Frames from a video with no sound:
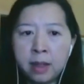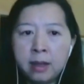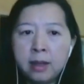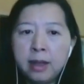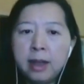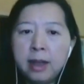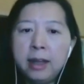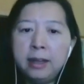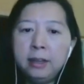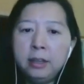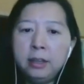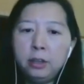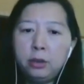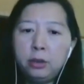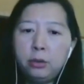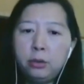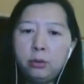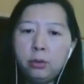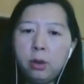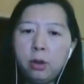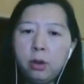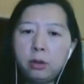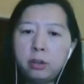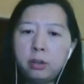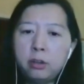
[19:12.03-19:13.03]
And it
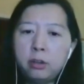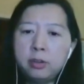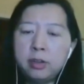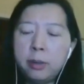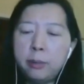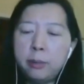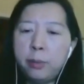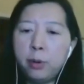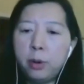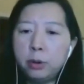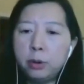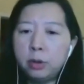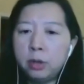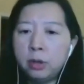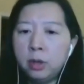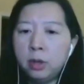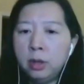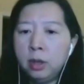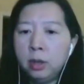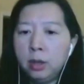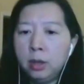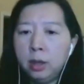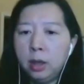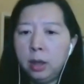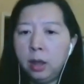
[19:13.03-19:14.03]
should also support
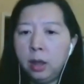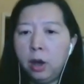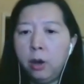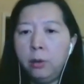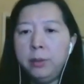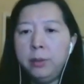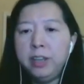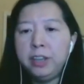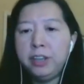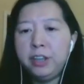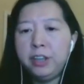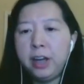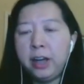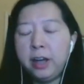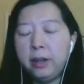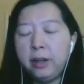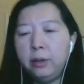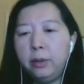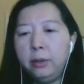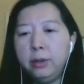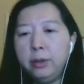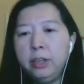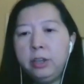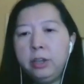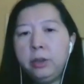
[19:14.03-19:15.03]

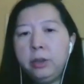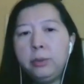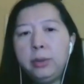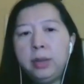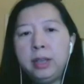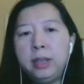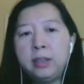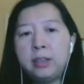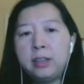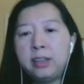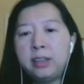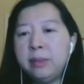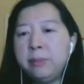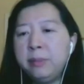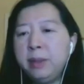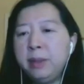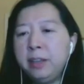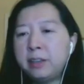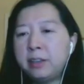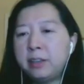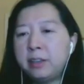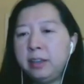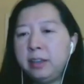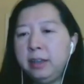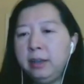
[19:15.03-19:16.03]
omni-channel, integrate
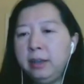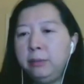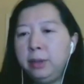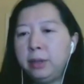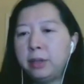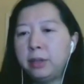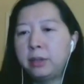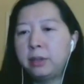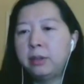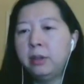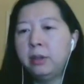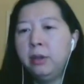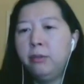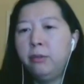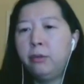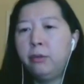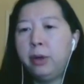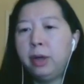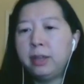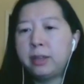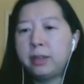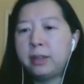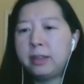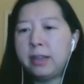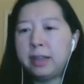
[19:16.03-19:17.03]
seamlessly with
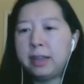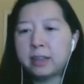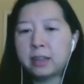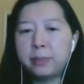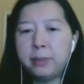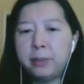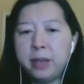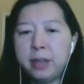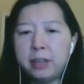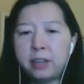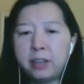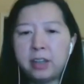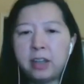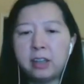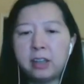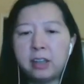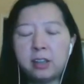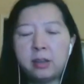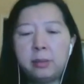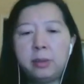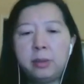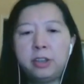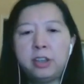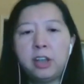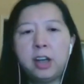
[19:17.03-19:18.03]
voice text-based
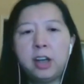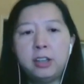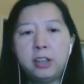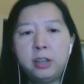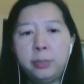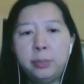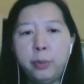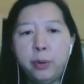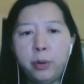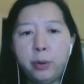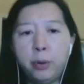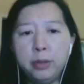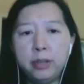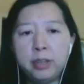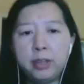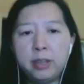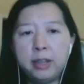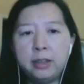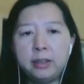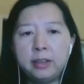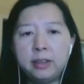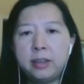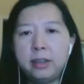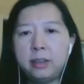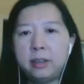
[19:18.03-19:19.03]
customer touch points
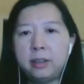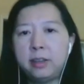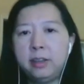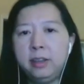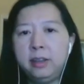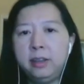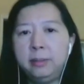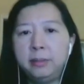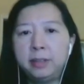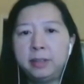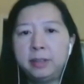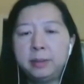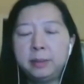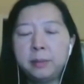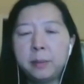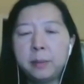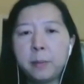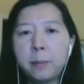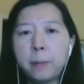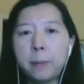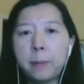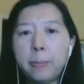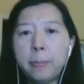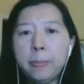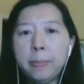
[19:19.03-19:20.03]
and systems.
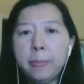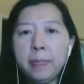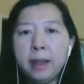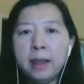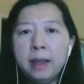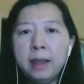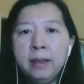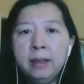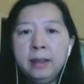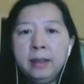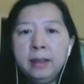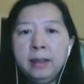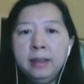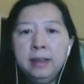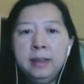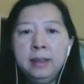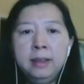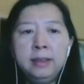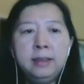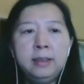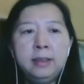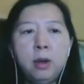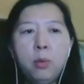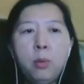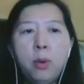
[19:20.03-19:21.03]

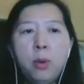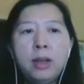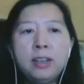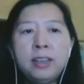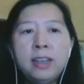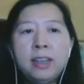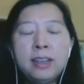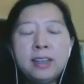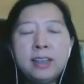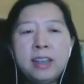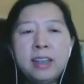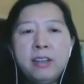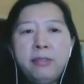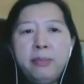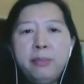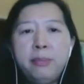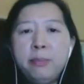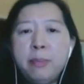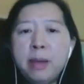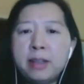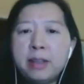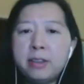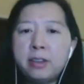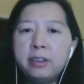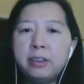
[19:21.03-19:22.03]
So what can safe
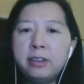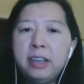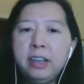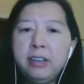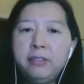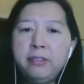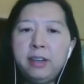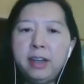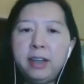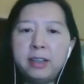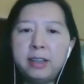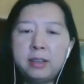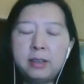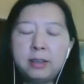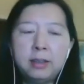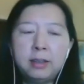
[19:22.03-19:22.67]
method give us?